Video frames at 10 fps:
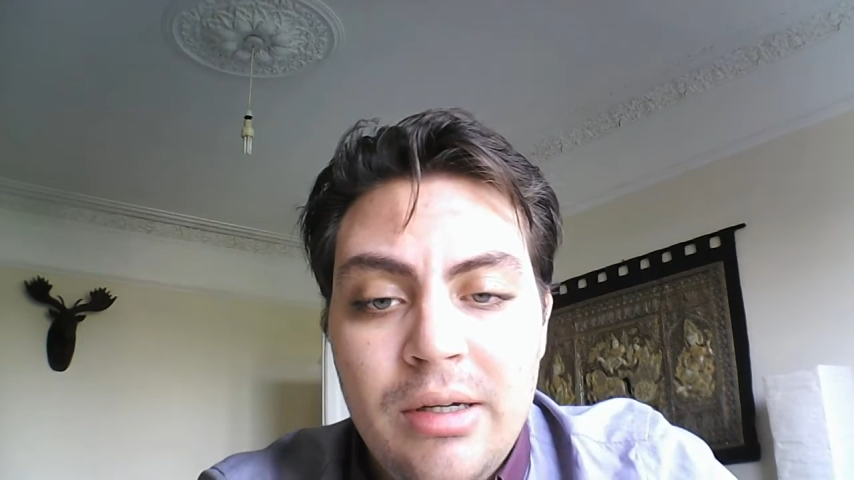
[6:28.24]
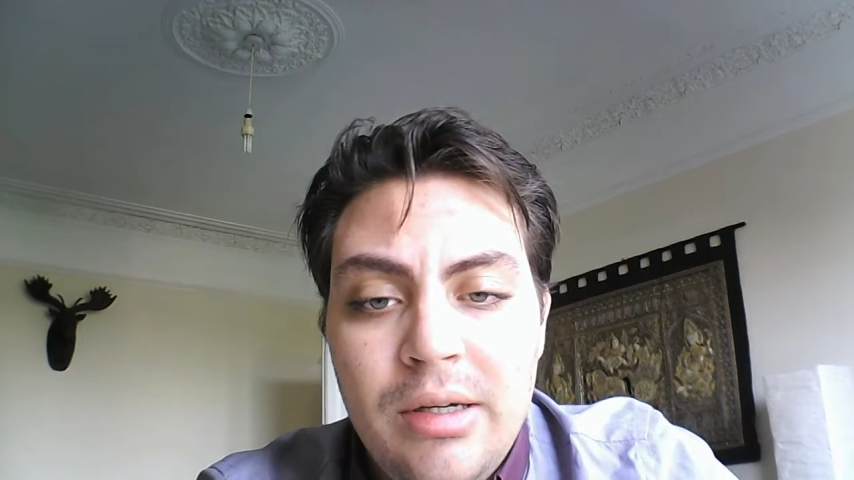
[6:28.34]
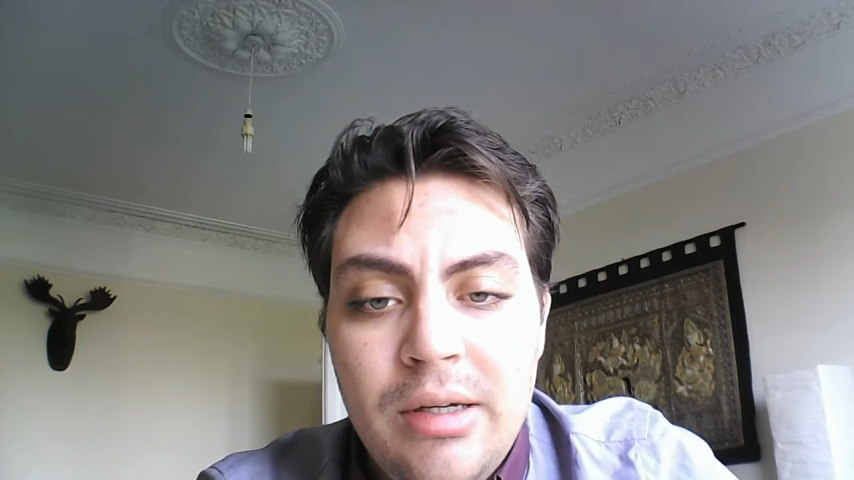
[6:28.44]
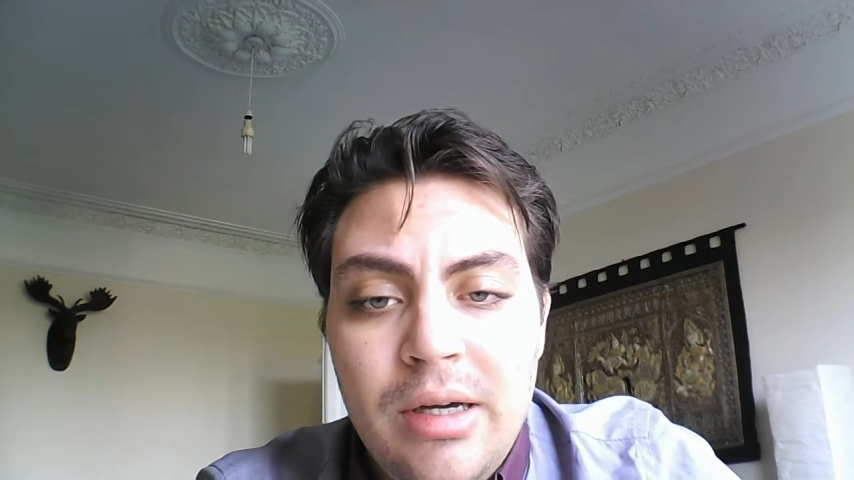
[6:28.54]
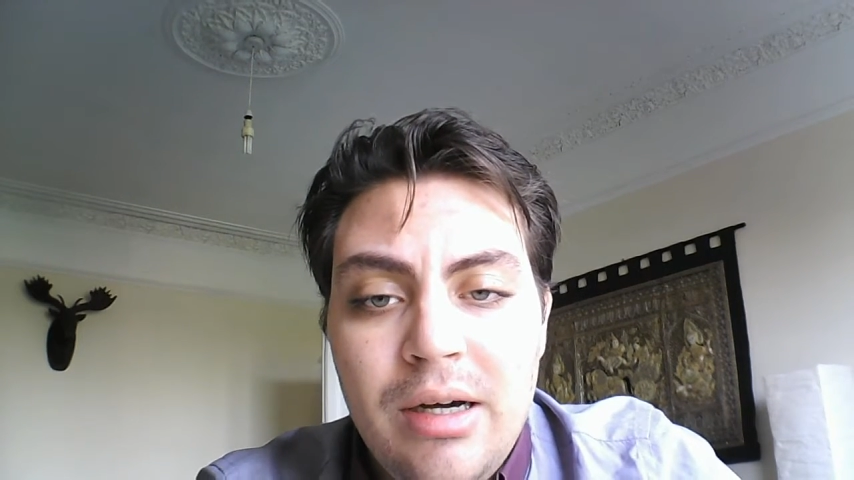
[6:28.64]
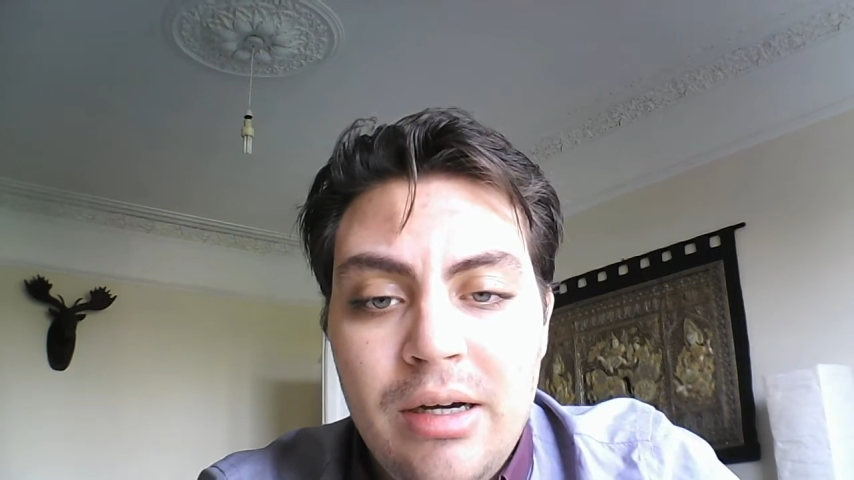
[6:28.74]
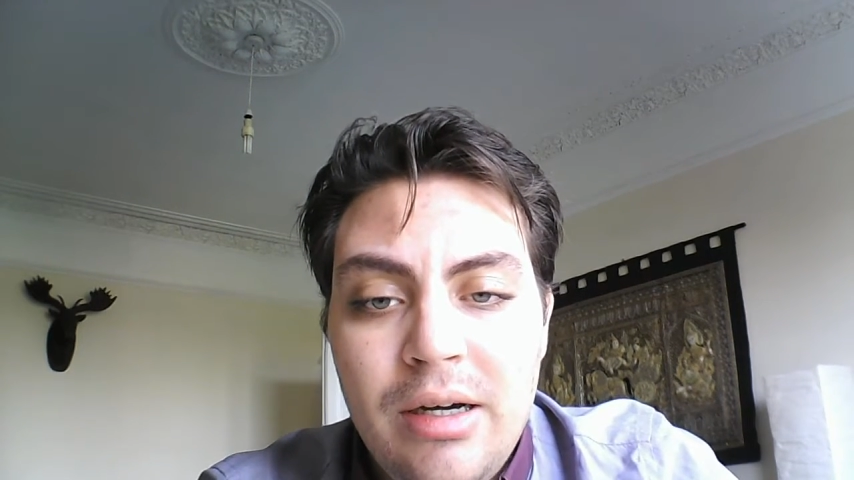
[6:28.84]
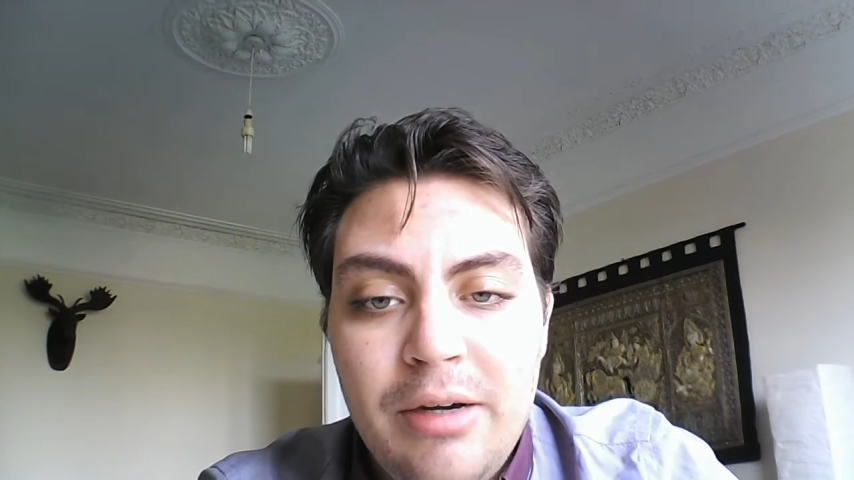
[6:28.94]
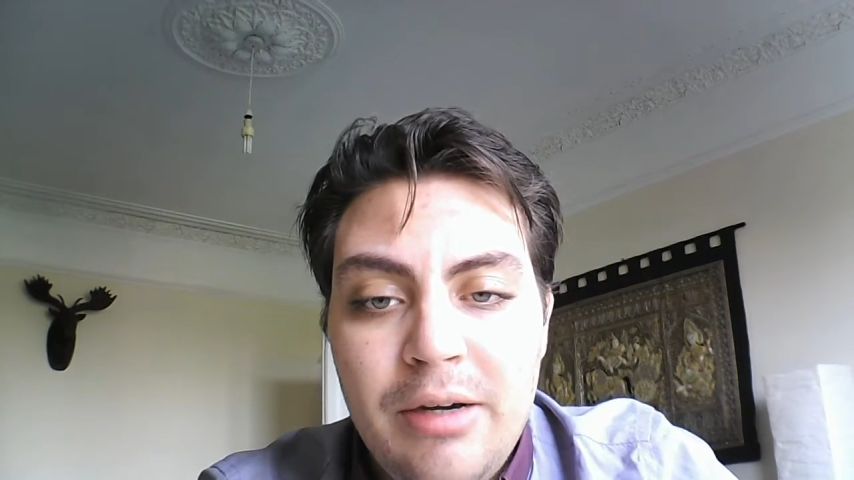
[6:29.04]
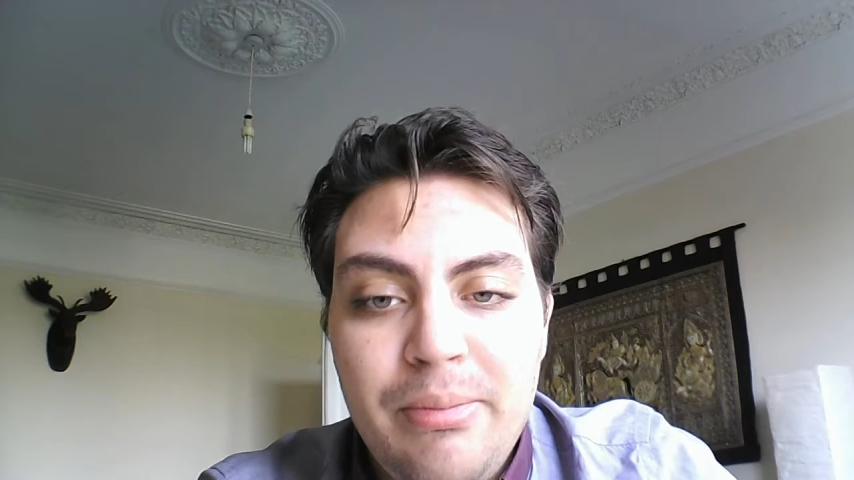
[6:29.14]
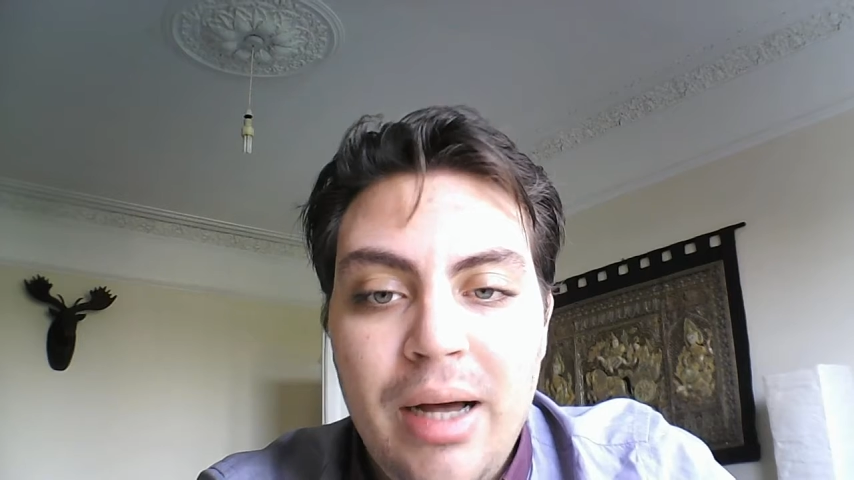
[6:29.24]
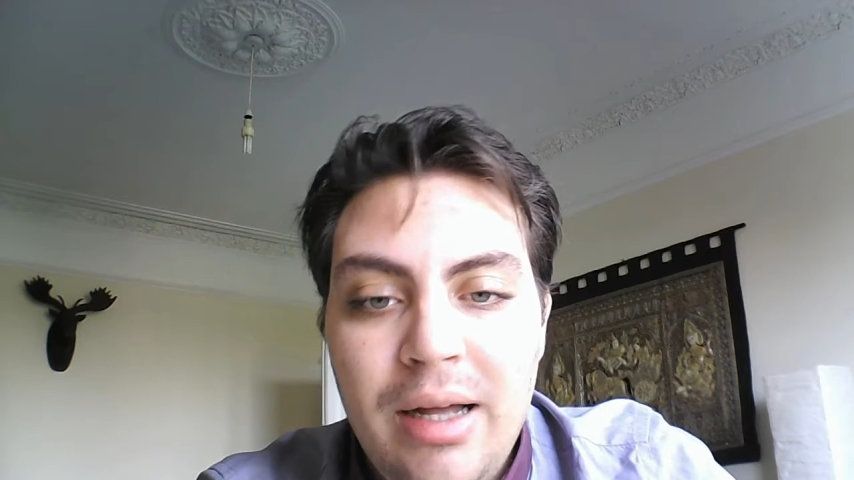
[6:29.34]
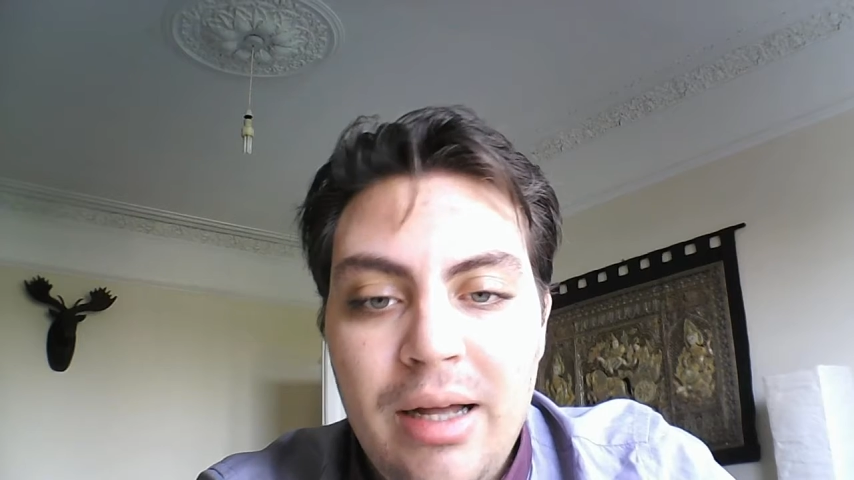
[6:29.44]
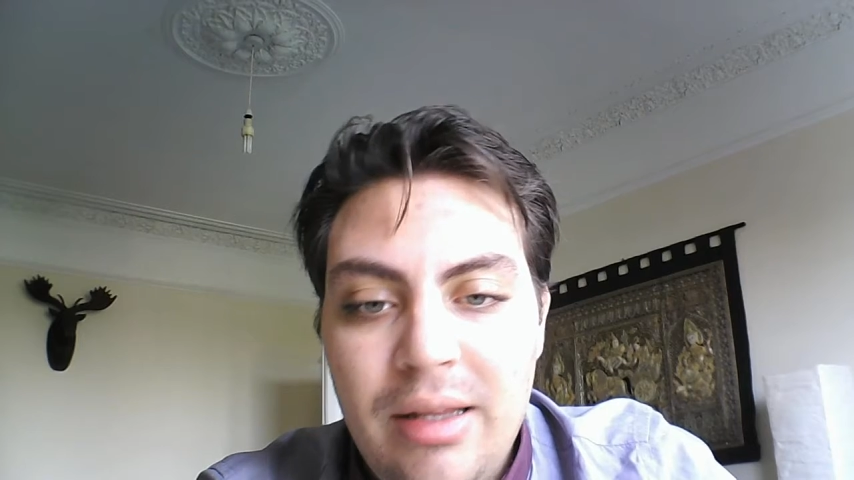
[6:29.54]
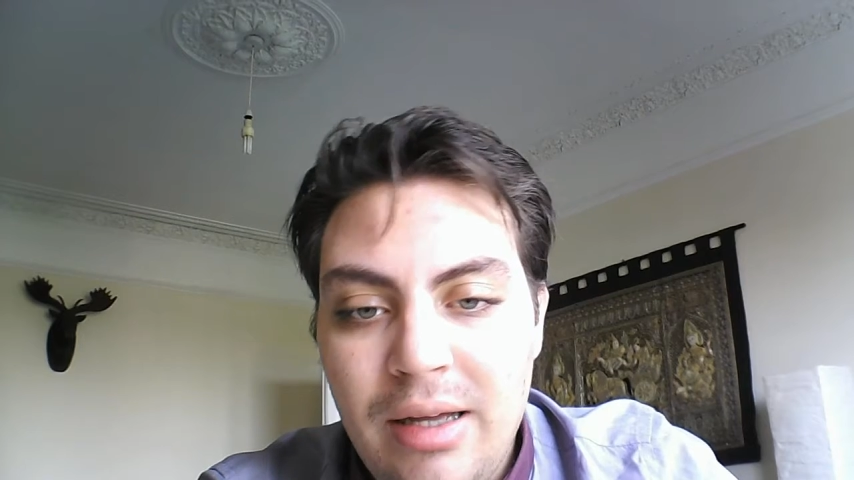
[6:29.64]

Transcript: But